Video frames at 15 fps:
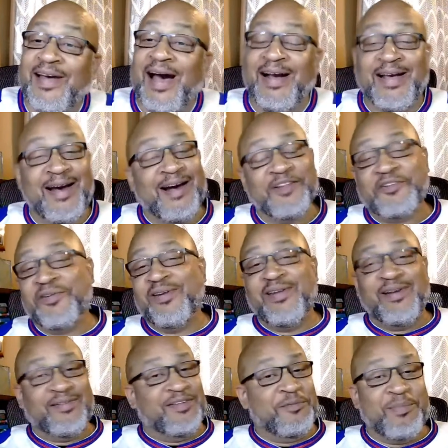I
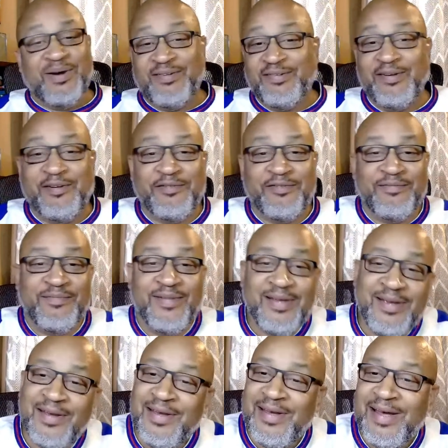contradicted myself.
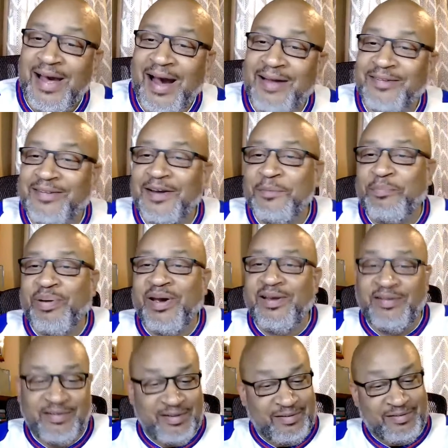I said,
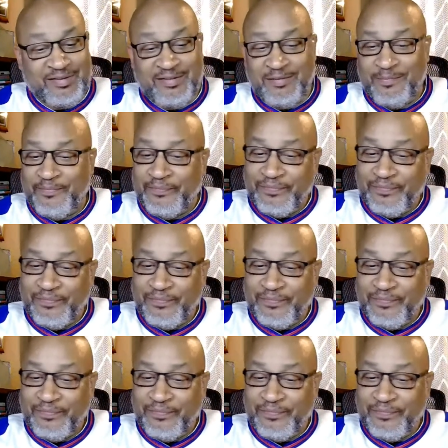patience.